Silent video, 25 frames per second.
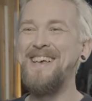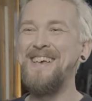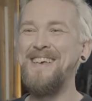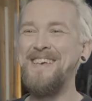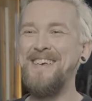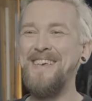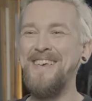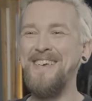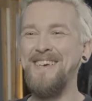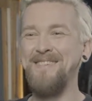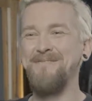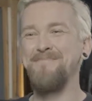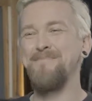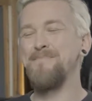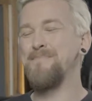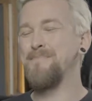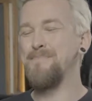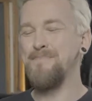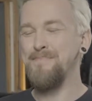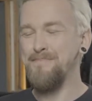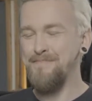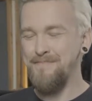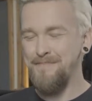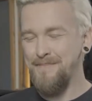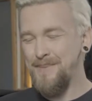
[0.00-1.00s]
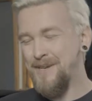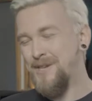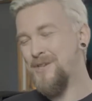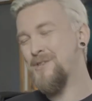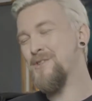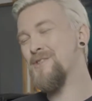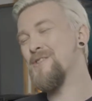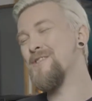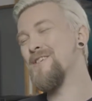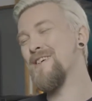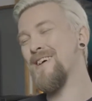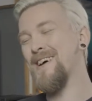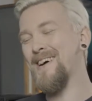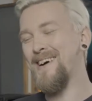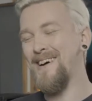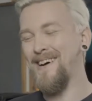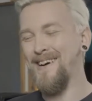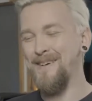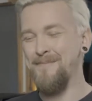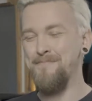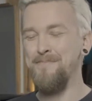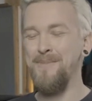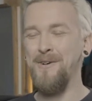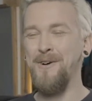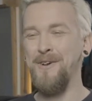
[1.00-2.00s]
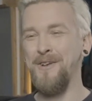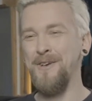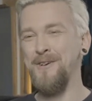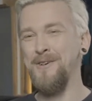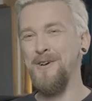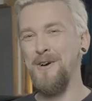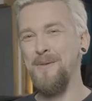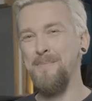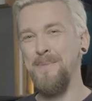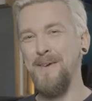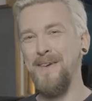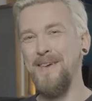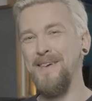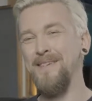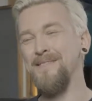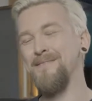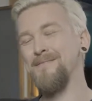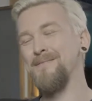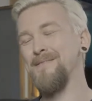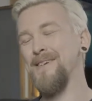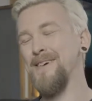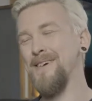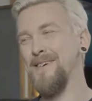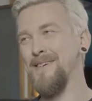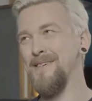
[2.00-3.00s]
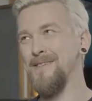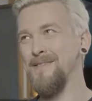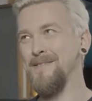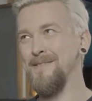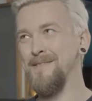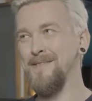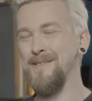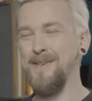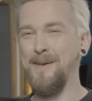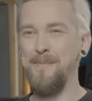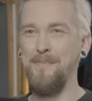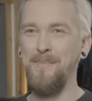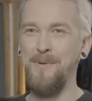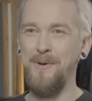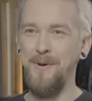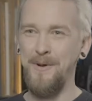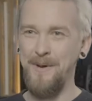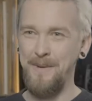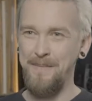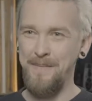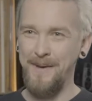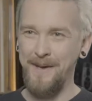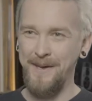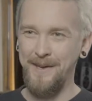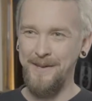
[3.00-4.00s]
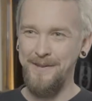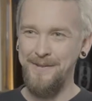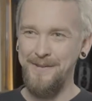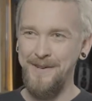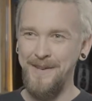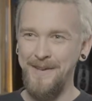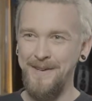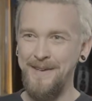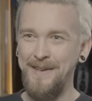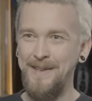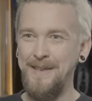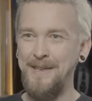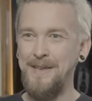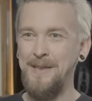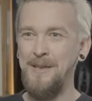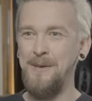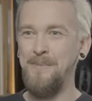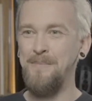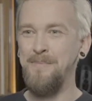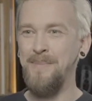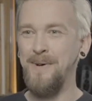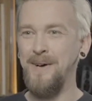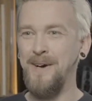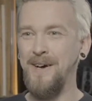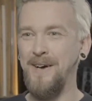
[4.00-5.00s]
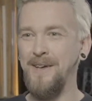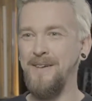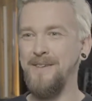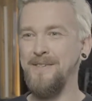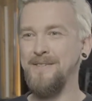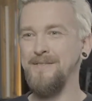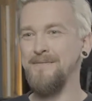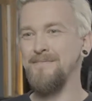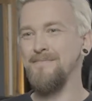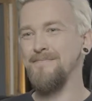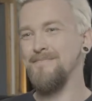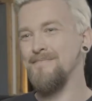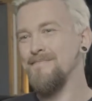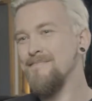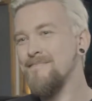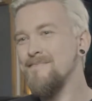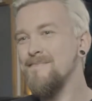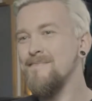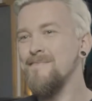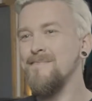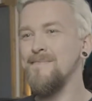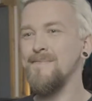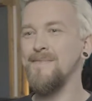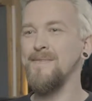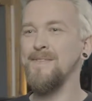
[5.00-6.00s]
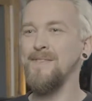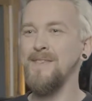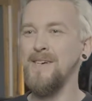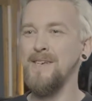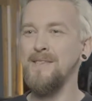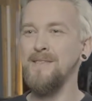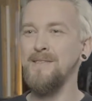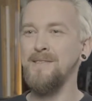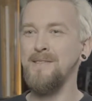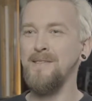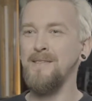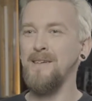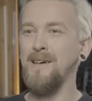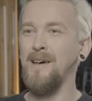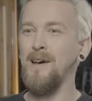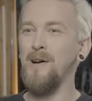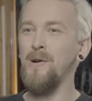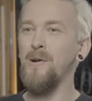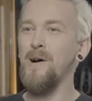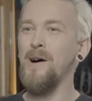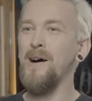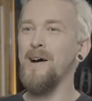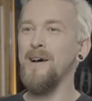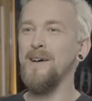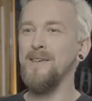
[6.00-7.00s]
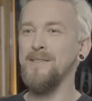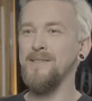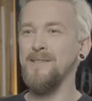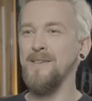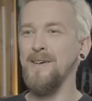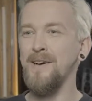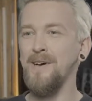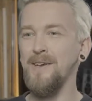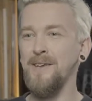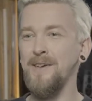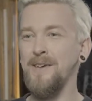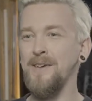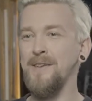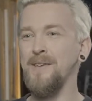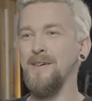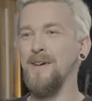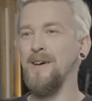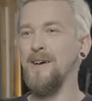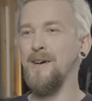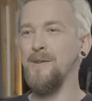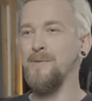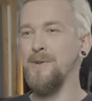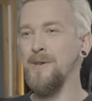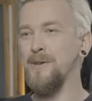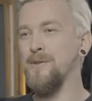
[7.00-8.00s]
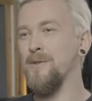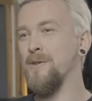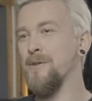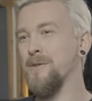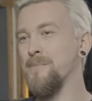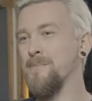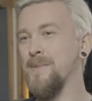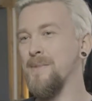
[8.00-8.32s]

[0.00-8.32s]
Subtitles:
Yeah, be sure I bought a copy at some point in my career, but that's how I started. I recorded